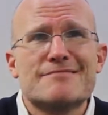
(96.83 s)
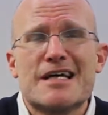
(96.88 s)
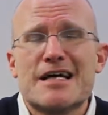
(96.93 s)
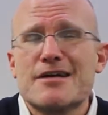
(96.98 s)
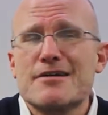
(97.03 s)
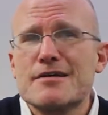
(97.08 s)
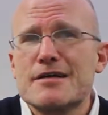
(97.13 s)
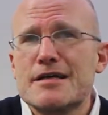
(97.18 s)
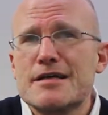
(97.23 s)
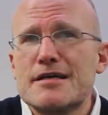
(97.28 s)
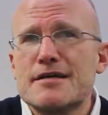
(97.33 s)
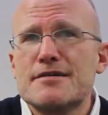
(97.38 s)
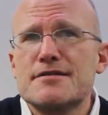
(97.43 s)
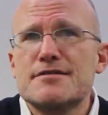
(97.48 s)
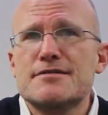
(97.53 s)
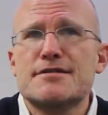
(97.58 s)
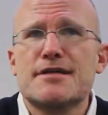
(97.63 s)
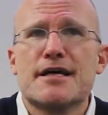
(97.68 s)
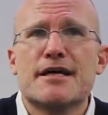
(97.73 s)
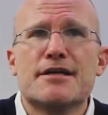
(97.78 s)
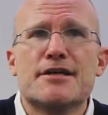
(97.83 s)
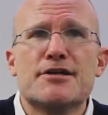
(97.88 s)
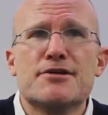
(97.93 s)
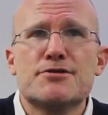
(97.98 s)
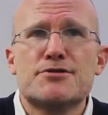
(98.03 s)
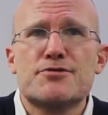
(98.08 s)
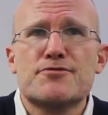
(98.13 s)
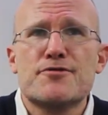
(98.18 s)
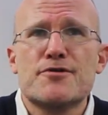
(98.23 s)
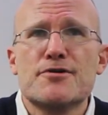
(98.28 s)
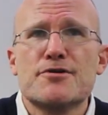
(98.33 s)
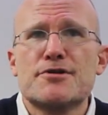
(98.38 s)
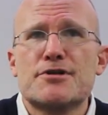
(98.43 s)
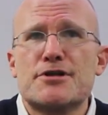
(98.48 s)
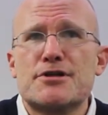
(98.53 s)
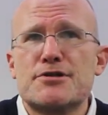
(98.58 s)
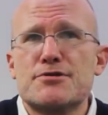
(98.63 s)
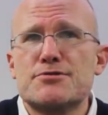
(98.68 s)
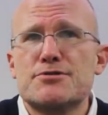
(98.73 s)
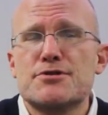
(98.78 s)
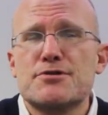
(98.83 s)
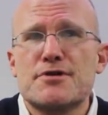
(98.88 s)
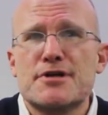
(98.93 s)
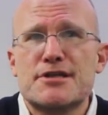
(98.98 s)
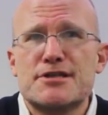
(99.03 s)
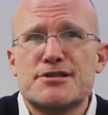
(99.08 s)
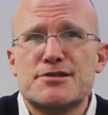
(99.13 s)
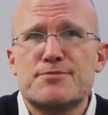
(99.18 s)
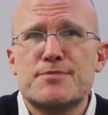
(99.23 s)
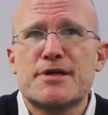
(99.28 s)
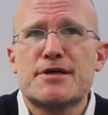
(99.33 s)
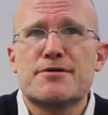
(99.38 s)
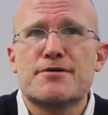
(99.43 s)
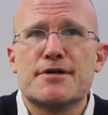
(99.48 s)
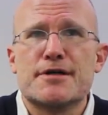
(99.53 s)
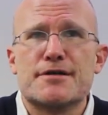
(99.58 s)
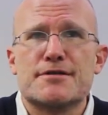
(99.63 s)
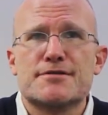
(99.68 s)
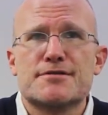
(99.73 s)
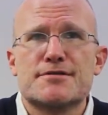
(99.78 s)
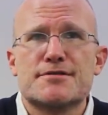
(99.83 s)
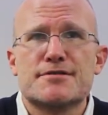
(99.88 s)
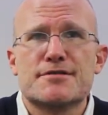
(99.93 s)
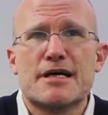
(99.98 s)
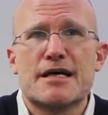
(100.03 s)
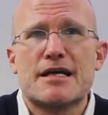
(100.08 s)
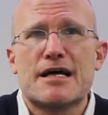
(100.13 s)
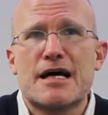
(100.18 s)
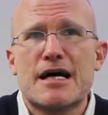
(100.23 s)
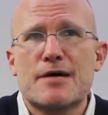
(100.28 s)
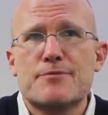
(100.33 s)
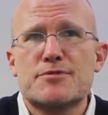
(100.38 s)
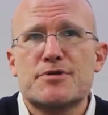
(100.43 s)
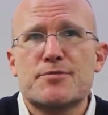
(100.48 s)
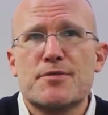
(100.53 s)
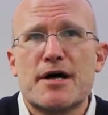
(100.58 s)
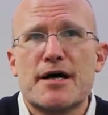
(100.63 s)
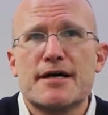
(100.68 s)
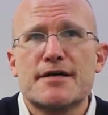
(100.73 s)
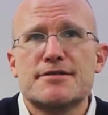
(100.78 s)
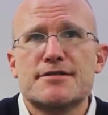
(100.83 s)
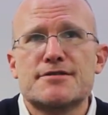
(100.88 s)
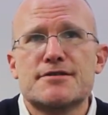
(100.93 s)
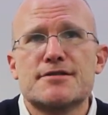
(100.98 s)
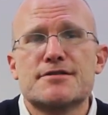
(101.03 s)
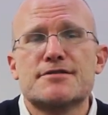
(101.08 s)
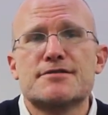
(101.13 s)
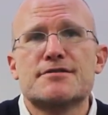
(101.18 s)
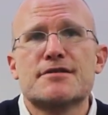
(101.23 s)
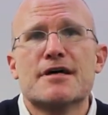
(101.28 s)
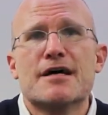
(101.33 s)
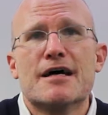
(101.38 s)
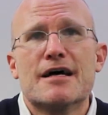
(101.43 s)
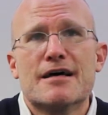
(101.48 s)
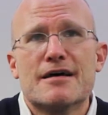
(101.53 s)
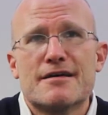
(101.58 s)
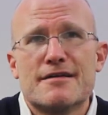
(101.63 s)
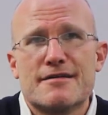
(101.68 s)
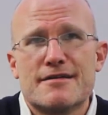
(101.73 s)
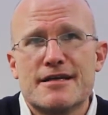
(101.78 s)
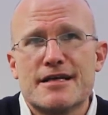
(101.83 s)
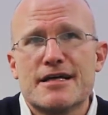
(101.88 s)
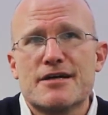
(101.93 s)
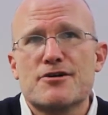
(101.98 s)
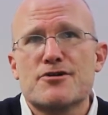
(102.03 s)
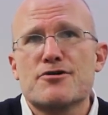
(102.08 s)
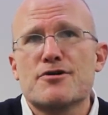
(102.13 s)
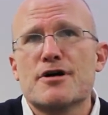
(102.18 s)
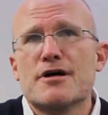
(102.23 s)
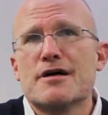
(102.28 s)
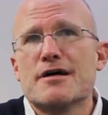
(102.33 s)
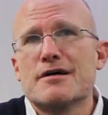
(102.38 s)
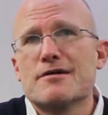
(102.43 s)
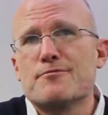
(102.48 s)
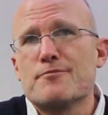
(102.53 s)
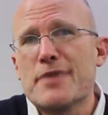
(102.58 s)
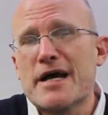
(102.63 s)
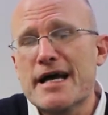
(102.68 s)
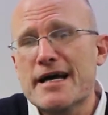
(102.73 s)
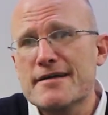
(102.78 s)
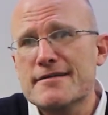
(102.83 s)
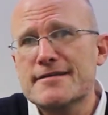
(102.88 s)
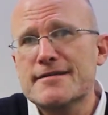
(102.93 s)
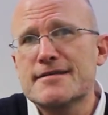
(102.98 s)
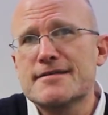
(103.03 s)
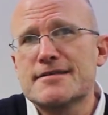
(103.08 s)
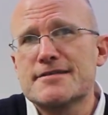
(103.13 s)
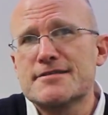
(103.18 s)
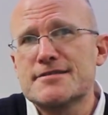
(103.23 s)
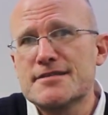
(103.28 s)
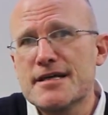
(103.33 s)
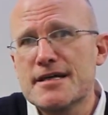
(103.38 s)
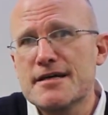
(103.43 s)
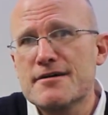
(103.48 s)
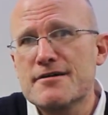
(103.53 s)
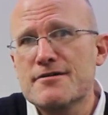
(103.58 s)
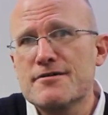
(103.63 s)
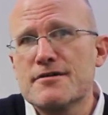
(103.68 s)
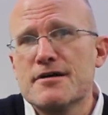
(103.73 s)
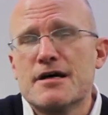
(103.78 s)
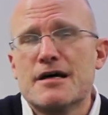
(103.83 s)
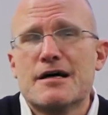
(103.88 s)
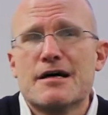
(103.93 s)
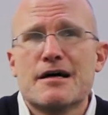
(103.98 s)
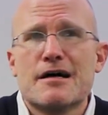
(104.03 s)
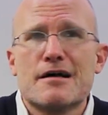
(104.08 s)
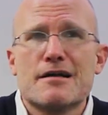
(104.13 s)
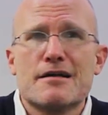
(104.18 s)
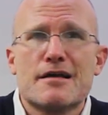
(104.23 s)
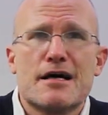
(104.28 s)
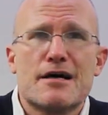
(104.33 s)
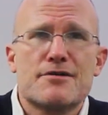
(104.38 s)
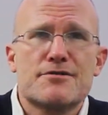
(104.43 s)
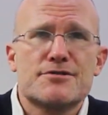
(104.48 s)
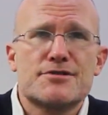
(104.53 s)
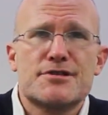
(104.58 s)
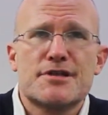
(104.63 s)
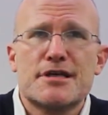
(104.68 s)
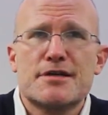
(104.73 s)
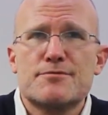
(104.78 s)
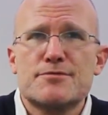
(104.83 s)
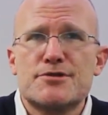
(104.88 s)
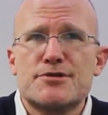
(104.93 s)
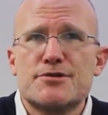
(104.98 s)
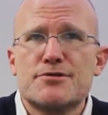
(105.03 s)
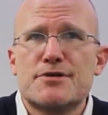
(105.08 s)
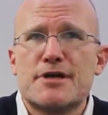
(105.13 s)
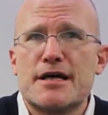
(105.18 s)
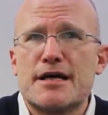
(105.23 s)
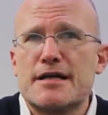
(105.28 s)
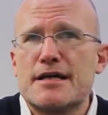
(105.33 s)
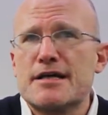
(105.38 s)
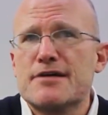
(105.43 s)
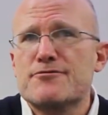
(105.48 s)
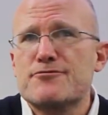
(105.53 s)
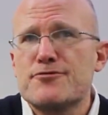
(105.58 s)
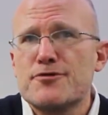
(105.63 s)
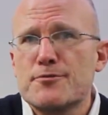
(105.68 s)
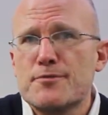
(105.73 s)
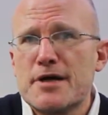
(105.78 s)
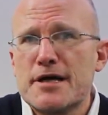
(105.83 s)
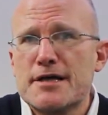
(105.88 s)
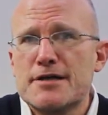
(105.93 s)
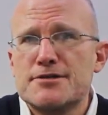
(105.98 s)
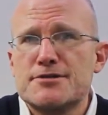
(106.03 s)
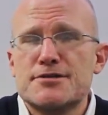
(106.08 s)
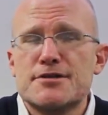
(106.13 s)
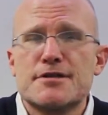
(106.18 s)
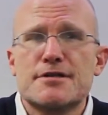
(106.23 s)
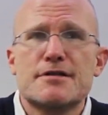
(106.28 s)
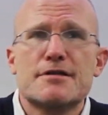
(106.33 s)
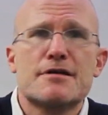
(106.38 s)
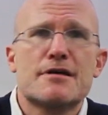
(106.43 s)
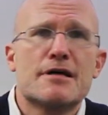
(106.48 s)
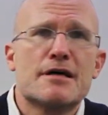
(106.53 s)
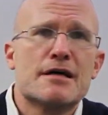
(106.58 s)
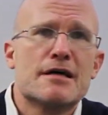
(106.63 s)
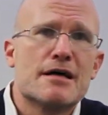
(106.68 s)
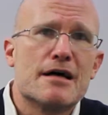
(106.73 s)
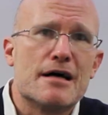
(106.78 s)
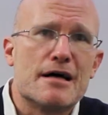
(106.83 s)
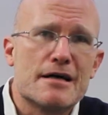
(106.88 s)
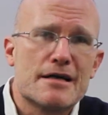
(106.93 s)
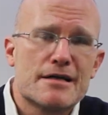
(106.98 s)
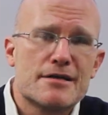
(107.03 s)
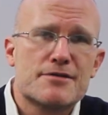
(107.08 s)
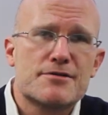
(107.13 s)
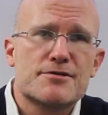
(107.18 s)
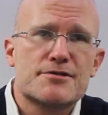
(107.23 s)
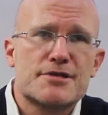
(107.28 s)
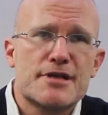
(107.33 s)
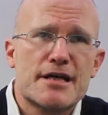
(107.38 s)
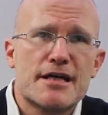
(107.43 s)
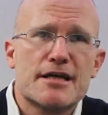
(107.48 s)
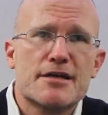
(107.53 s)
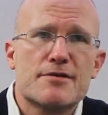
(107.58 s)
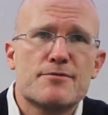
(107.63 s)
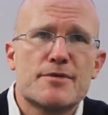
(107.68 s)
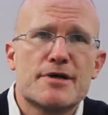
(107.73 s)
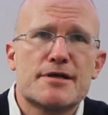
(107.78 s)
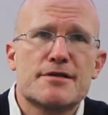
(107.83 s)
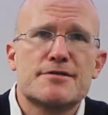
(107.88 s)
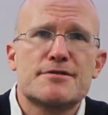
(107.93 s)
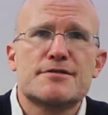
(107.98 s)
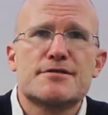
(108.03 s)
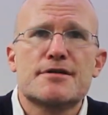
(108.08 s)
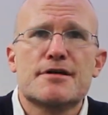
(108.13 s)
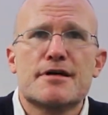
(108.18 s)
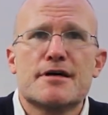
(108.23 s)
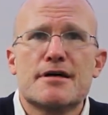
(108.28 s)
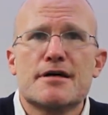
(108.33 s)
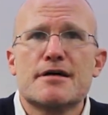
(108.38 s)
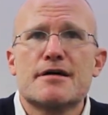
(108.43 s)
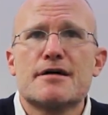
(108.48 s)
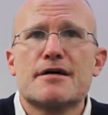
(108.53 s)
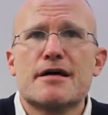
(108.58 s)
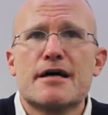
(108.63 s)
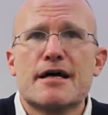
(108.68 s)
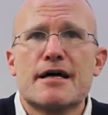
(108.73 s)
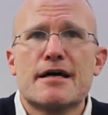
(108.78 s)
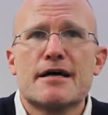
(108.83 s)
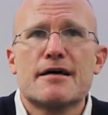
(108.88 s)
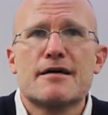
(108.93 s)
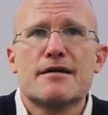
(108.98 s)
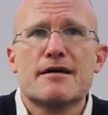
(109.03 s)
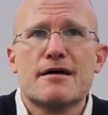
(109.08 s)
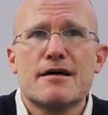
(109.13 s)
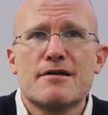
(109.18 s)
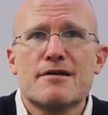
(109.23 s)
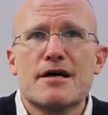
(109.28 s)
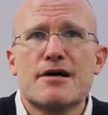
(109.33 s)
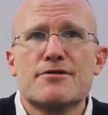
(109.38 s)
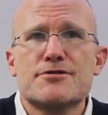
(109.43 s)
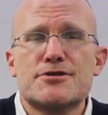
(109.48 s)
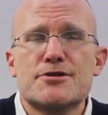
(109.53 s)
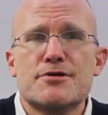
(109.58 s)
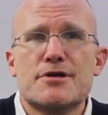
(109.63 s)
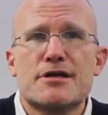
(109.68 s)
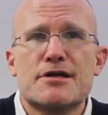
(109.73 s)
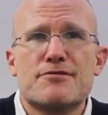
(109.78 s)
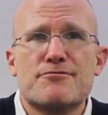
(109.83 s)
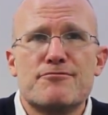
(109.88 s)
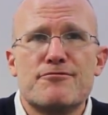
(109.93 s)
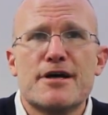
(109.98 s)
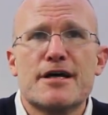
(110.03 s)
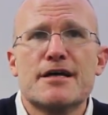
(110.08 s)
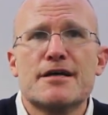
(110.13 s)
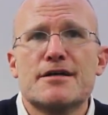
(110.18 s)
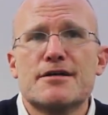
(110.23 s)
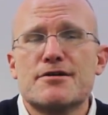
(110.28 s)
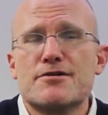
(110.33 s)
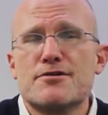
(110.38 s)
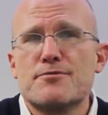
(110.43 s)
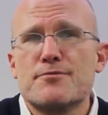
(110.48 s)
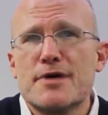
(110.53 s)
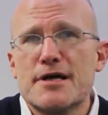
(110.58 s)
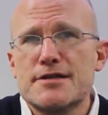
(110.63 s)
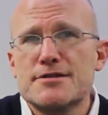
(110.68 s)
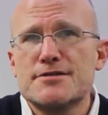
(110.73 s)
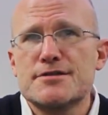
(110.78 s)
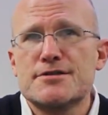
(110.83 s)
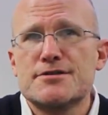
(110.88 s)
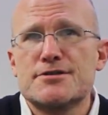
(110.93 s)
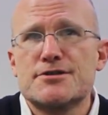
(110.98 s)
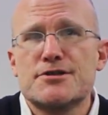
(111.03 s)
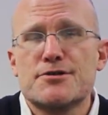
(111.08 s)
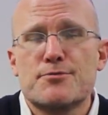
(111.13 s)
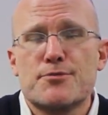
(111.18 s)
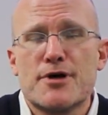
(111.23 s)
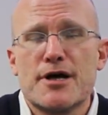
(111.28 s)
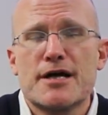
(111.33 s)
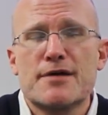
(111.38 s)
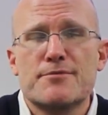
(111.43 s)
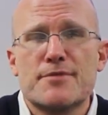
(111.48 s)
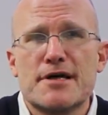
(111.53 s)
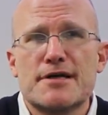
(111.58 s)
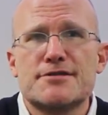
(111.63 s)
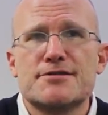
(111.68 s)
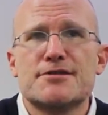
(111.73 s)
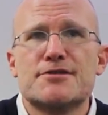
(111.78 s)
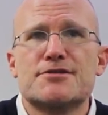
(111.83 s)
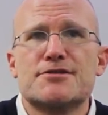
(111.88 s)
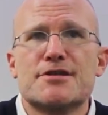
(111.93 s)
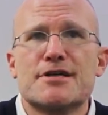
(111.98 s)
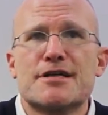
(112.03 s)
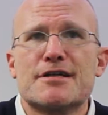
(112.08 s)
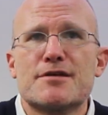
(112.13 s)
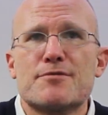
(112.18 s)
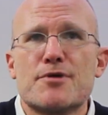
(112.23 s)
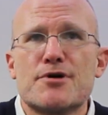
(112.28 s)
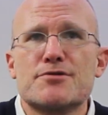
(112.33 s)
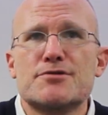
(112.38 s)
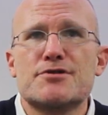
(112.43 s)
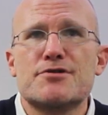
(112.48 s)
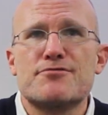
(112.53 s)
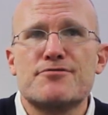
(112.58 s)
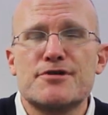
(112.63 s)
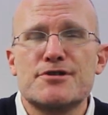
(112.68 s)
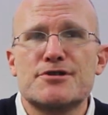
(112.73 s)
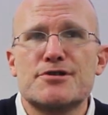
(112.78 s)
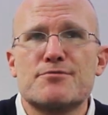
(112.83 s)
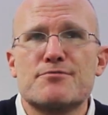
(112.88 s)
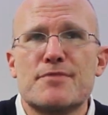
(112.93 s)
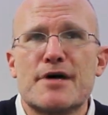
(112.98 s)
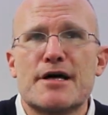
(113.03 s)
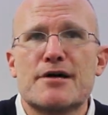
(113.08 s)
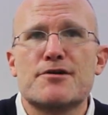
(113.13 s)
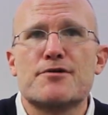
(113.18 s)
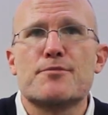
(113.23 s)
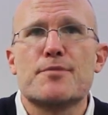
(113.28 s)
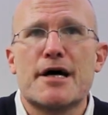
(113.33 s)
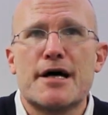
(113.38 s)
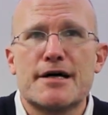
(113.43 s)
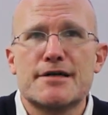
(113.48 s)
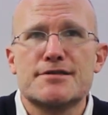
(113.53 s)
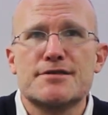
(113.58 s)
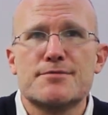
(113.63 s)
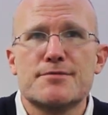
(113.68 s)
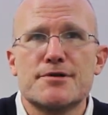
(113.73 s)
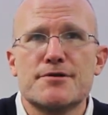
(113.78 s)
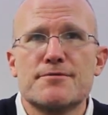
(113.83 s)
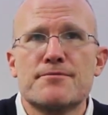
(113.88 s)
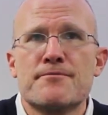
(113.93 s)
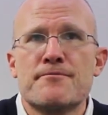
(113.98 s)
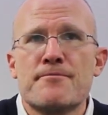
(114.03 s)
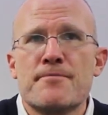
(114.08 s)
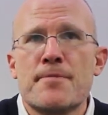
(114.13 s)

elegant and useful user experience that optimizes their path to the sale, allows them to get information, entertainment, and allows you to convey your message, your brand message, in the most efficient manner possible.